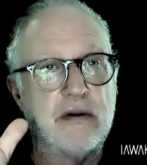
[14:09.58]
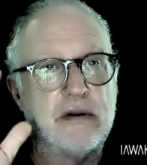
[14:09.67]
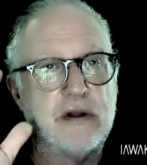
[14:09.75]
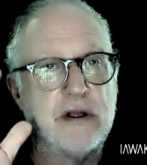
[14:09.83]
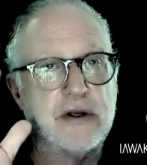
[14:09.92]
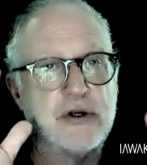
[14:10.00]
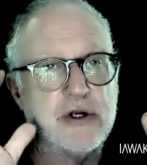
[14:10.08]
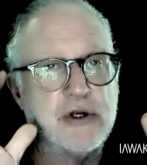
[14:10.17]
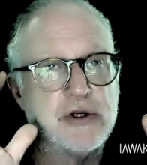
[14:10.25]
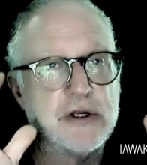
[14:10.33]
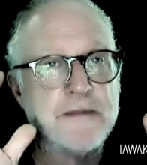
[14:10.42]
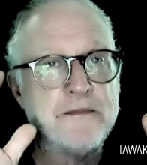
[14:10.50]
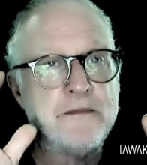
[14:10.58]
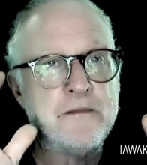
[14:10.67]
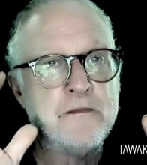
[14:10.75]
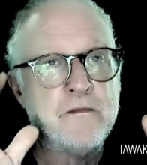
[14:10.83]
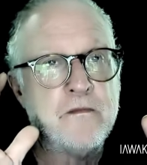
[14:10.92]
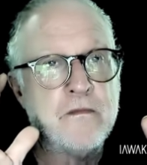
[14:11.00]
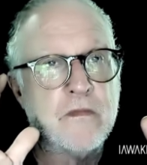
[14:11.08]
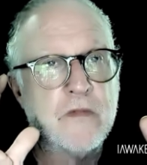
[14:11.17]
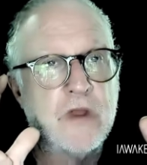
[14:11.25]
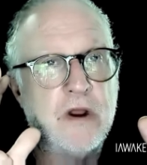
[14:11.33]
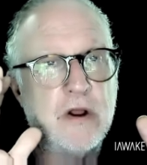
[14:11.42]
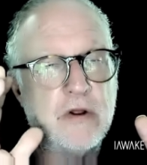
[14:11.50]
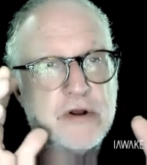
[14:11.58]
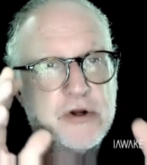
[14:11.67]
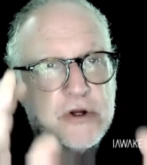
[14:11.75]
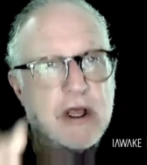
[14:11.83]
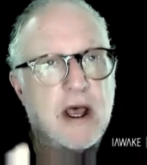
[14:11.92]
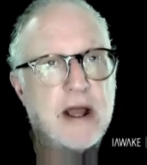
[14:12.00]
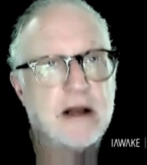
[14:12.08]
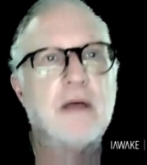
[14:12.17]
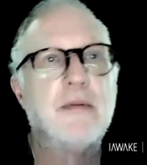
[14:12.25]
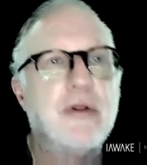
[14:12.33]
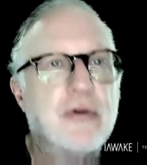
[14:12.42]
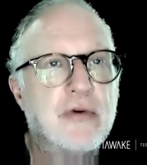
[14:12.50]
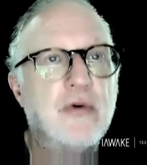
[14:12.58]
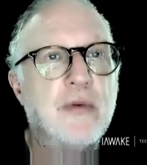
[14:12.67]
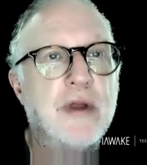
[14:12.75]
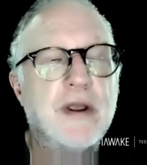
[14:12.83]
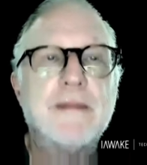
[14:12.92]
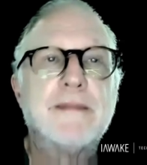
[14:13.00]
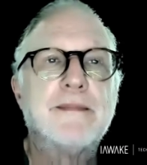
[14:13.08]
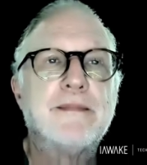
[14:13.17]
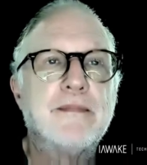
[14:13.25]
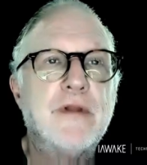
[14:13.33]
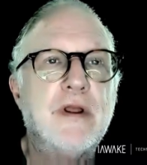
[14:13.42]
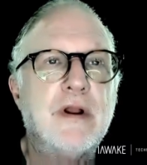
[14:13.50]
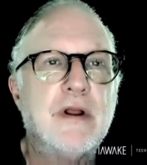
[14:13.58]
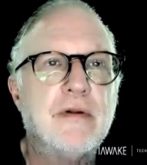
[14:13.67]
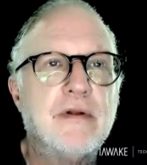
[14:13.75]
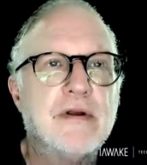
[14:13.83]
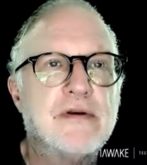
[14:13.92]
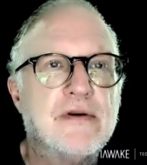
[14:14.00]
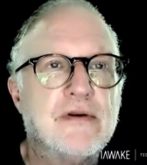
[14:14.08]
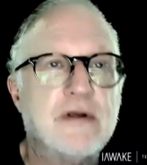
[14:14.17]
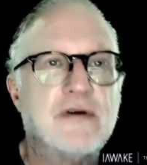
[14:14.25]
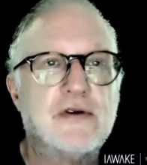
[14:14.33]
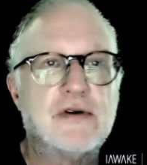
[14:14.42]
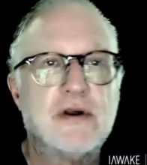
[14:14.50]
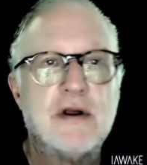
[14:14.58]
this is God coming through me. This is